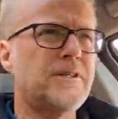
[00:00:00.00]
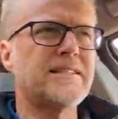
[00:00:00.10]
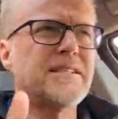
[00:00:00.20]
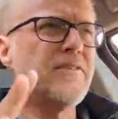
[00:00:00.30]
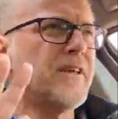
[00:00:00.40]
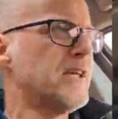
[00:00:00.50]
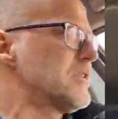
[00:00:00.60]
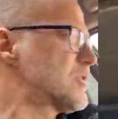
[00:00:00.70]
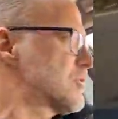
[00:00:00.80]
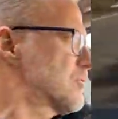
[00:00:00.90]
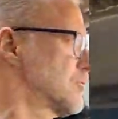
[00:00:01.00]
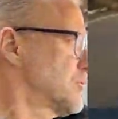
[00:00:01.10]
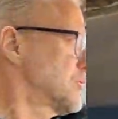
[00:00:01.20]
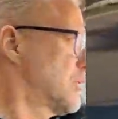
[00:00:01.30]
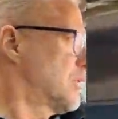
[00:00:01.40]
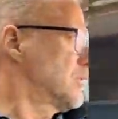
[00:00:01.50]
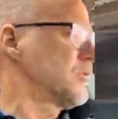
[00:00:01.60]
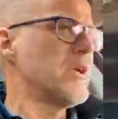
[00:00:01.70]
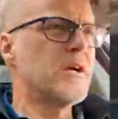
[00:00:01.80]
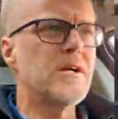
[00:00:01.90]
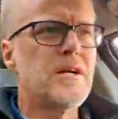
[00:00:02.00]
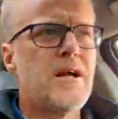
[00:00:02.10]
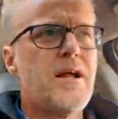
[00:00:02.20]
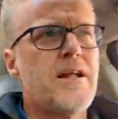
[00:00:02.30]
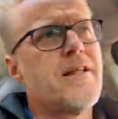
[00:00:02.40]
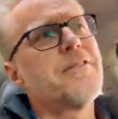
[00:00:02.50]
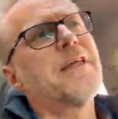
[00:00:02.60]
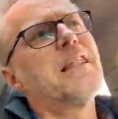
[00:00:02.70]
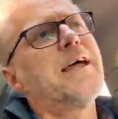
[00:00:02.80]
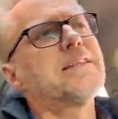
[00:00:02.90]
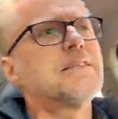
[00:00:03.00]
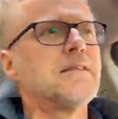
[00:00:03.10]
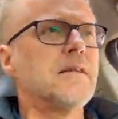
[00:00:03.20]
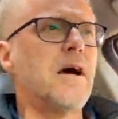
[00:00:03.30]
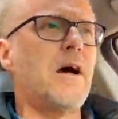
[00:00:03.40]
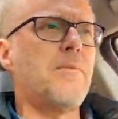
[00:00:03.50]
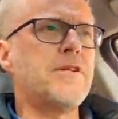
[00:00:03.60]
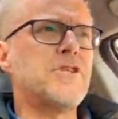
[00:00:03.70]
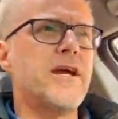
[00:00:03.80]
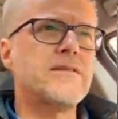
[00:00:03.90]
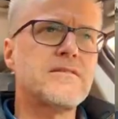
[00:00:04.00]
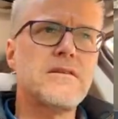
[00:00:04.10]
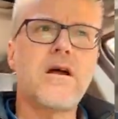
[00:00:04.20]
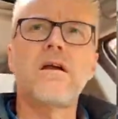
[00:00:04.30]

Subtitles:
Thanksgiving-ish through the New Year, they light a giant star